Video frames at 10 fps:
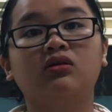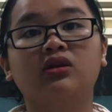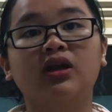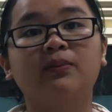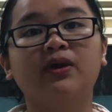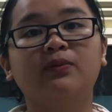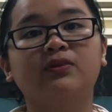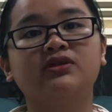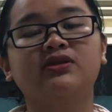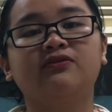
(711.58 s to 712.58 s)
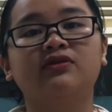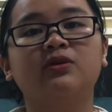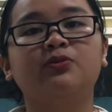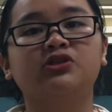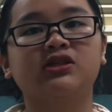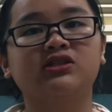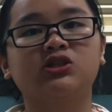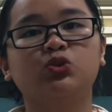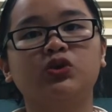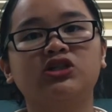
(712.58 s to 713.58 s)
There may be several
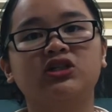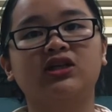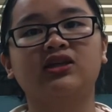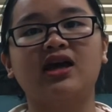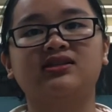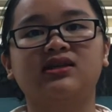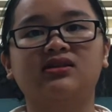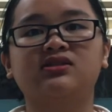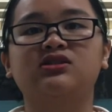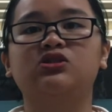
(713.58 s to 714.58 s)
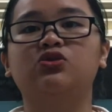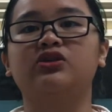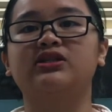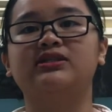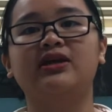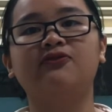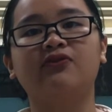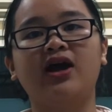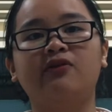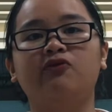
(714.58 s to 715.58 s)
processes which need access to the same
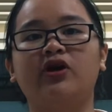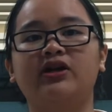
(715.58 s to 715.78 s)
file, for